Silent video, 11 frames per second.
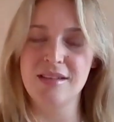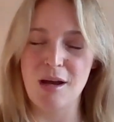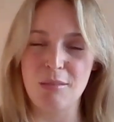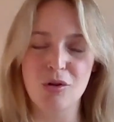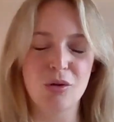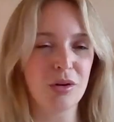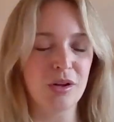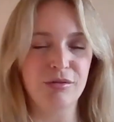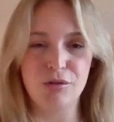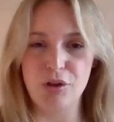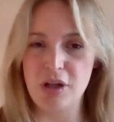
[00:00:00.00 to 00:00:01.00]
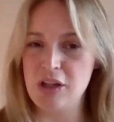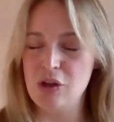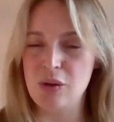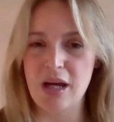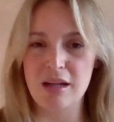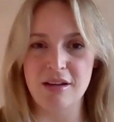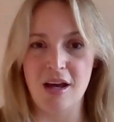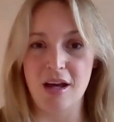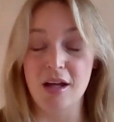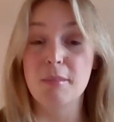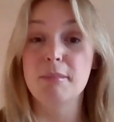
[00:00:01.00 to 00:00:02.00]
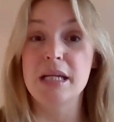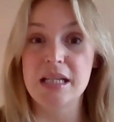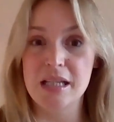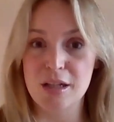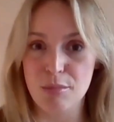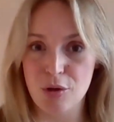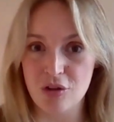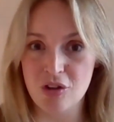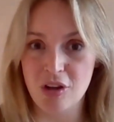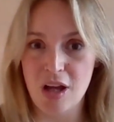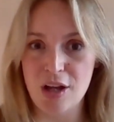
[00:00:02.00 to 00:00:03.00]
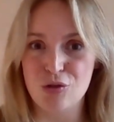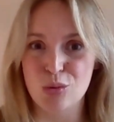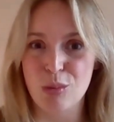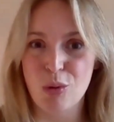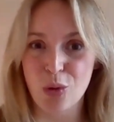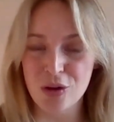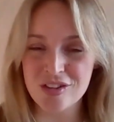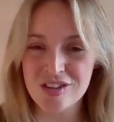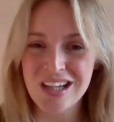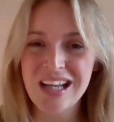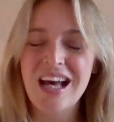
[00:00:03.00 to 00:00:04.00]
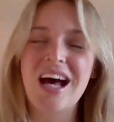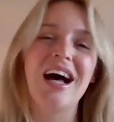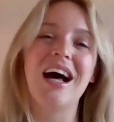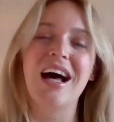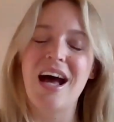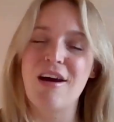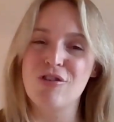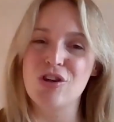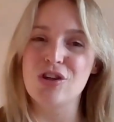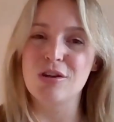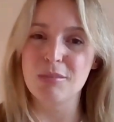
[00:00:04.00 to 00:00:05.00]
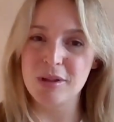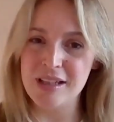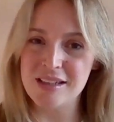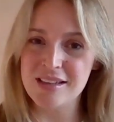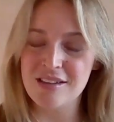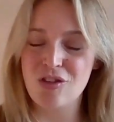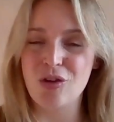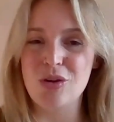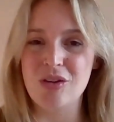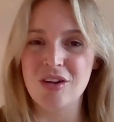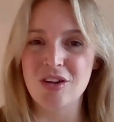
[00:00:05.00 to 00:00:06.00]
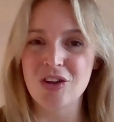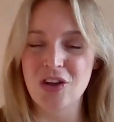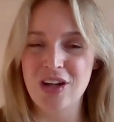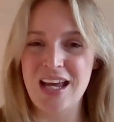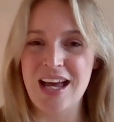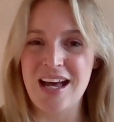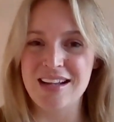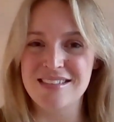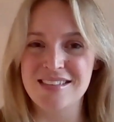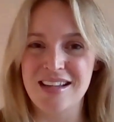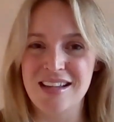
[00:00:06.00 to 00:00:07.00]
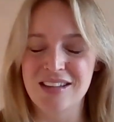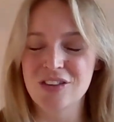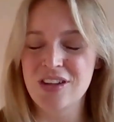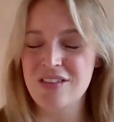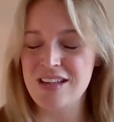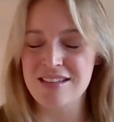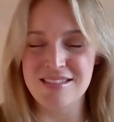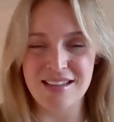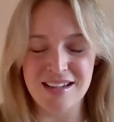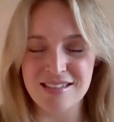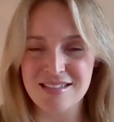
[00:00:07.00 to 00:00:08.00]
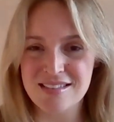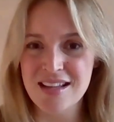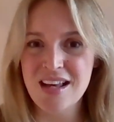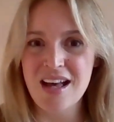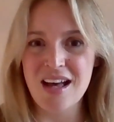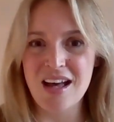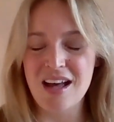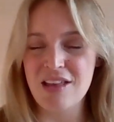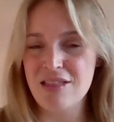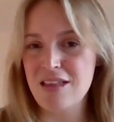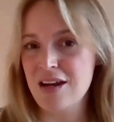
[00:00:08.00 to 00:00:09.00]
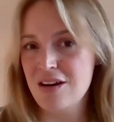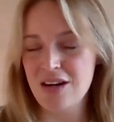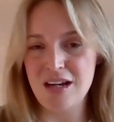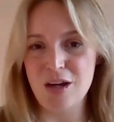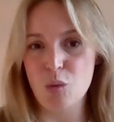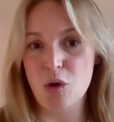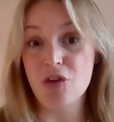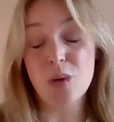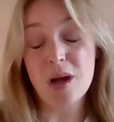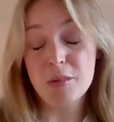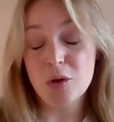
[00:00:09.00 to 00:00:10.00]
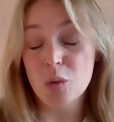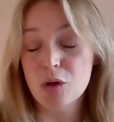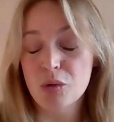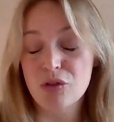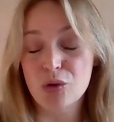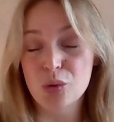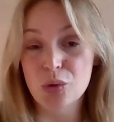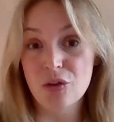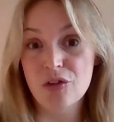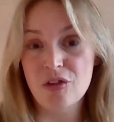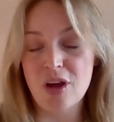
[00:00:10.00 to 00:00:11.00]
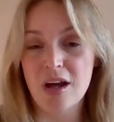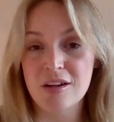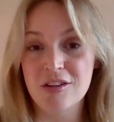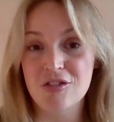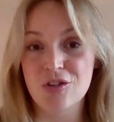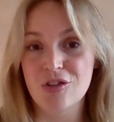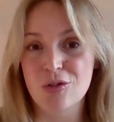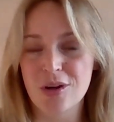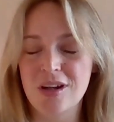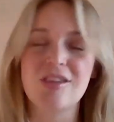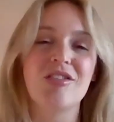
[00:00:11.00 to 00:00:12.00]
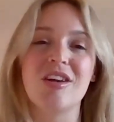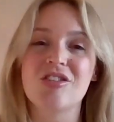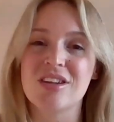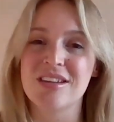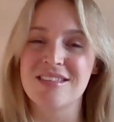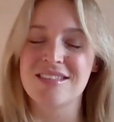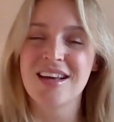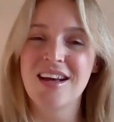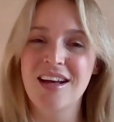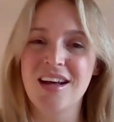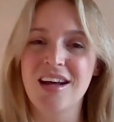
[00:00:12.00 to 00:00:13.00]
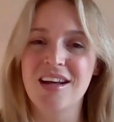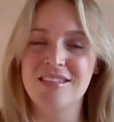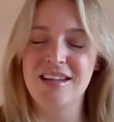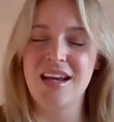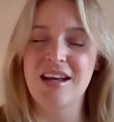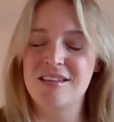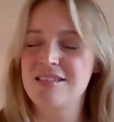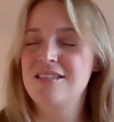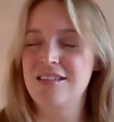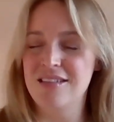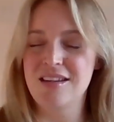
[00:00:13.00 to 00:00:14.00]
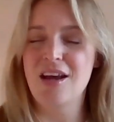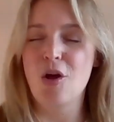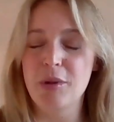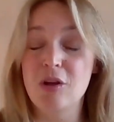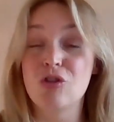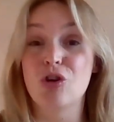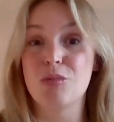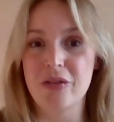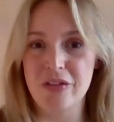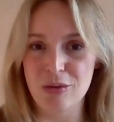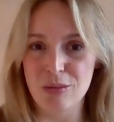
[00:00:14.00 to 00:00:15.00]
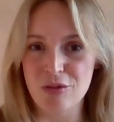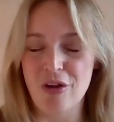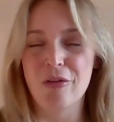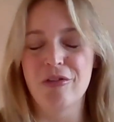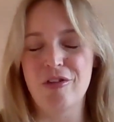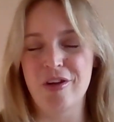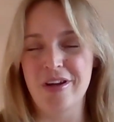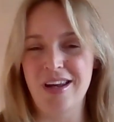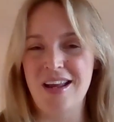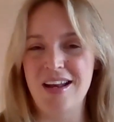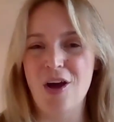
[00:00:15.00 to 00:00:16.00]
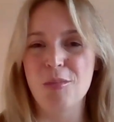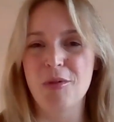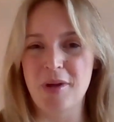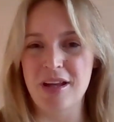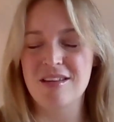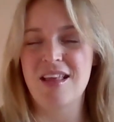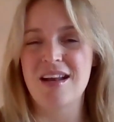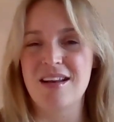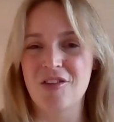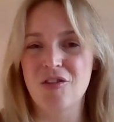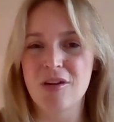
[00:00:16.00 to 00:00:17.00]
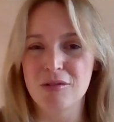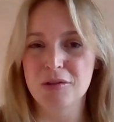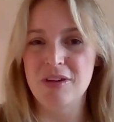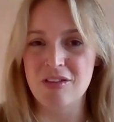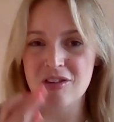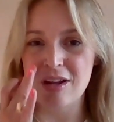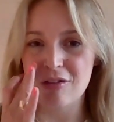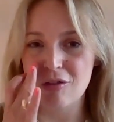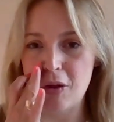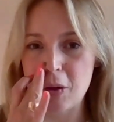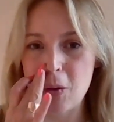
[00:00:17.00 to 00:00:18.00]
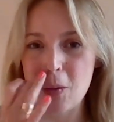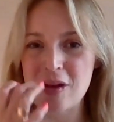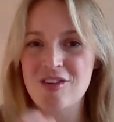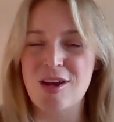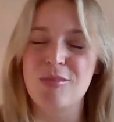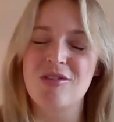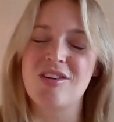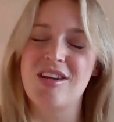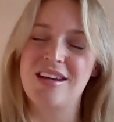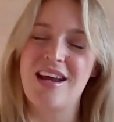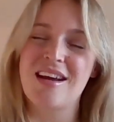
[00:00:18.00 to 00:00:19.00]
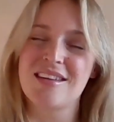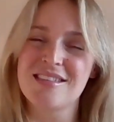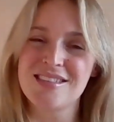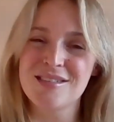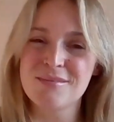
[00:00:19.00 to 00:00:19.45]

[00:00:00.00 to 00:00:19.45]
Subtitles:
Yeah, totally free. You get an immediate personalized report after you complete it, so you can look at the insights there. And we're also happy to work with schools, districts, and organizations to help interpret their results and help them get to that next level of insight, so they know what steps to take next.